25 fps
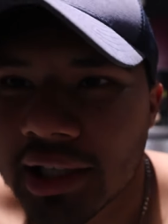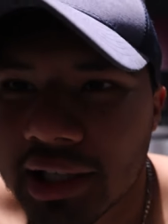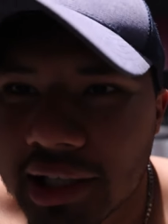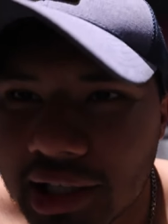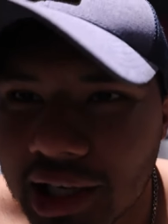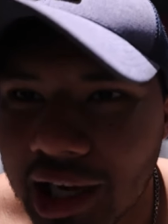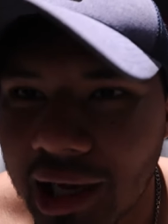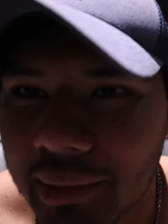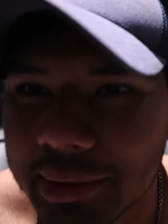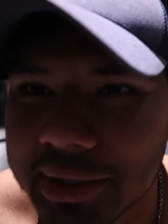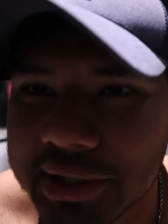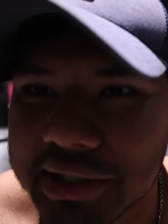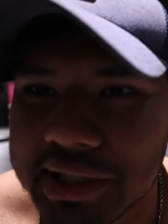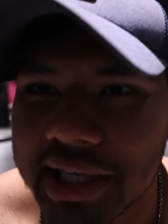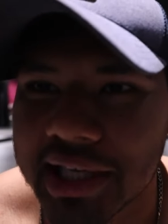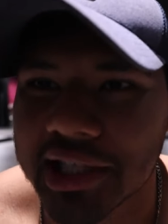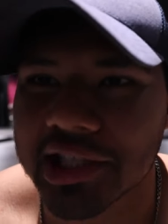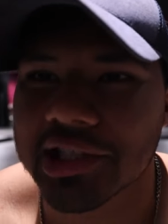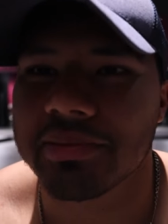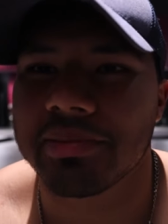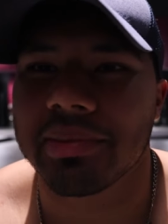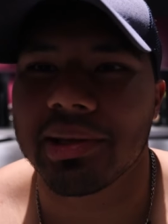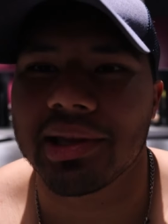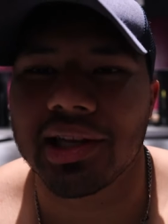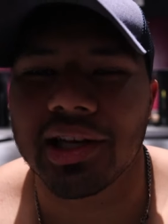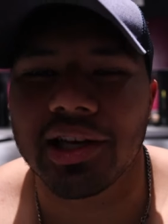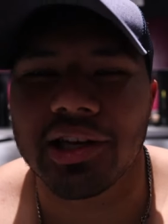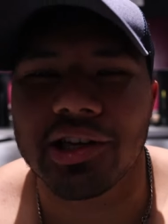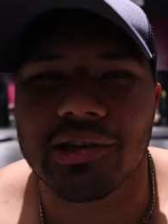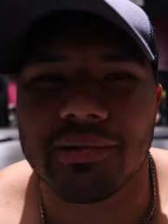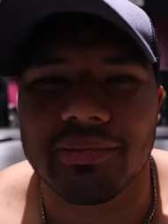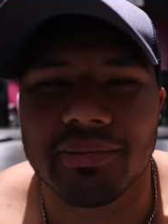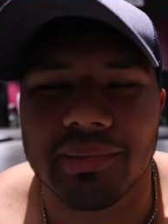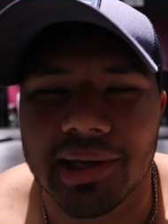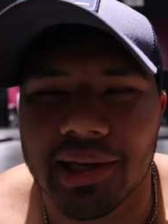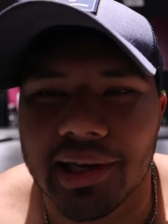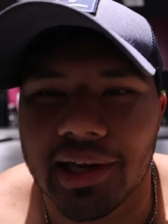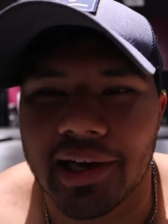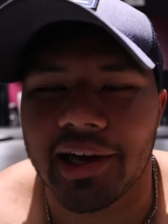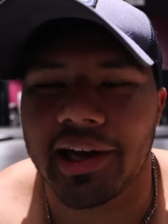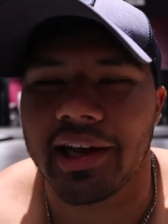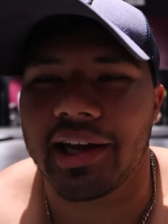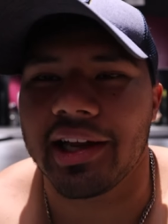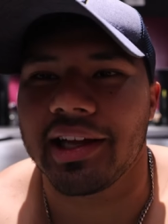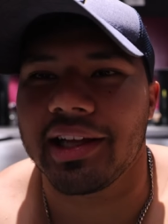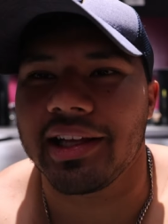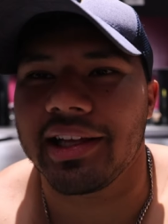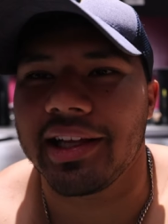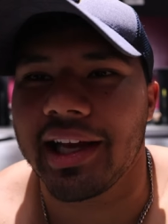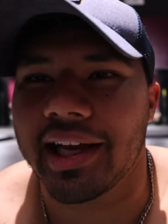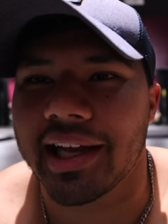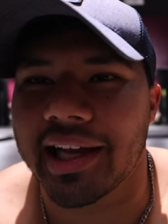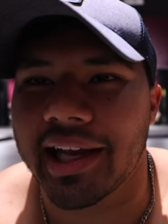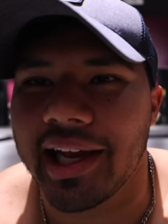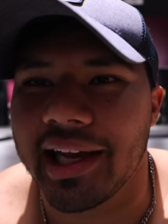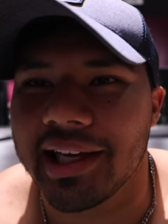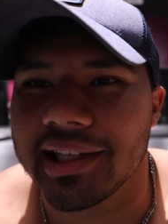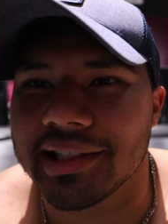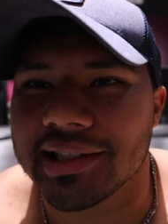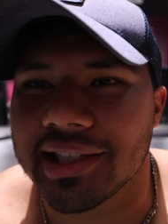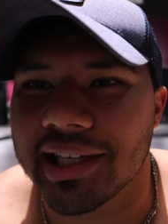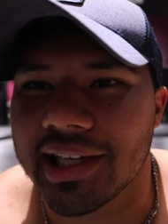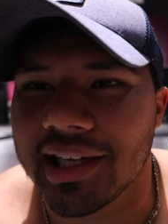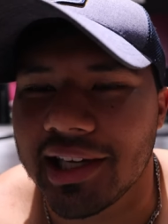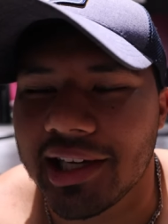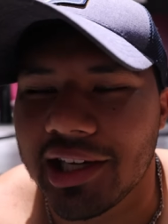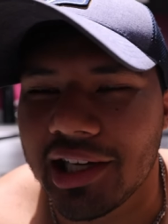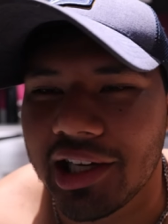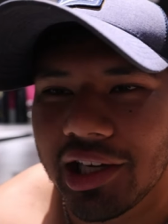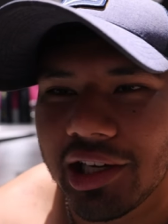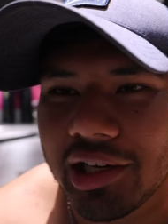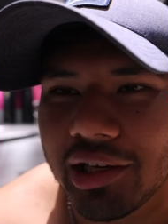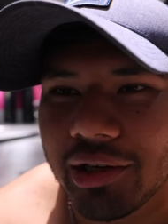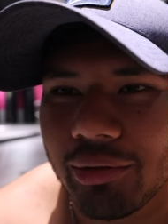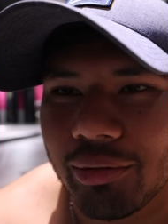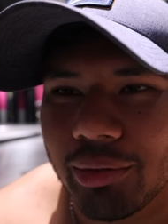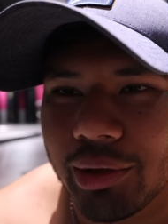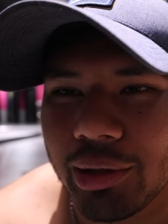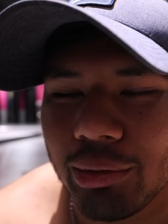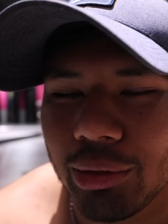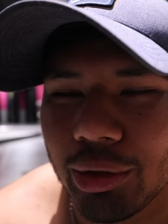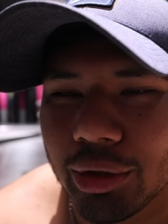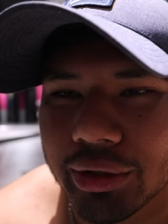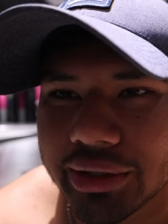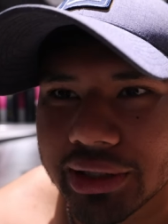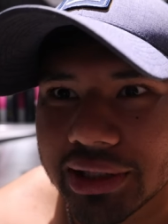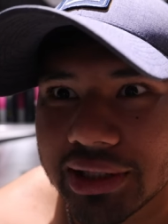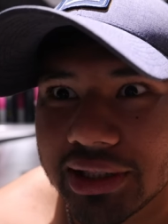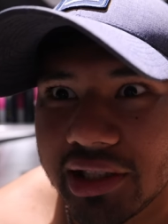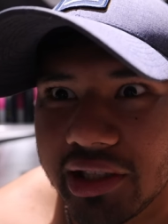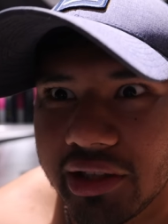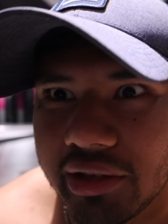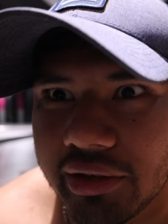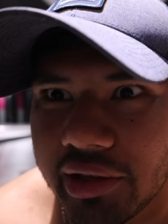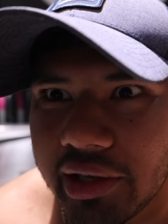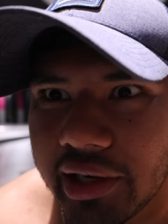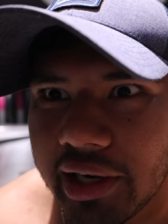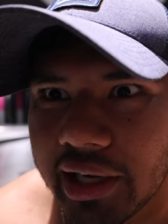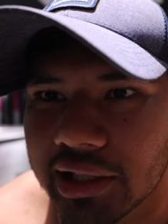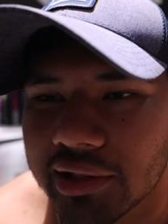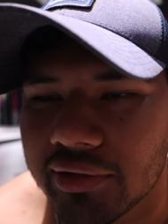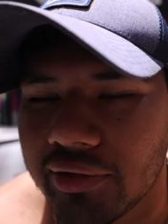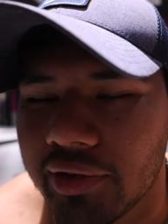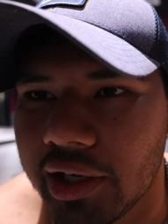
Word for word: comment section below. But uh, yeah, guys. We will see you in the next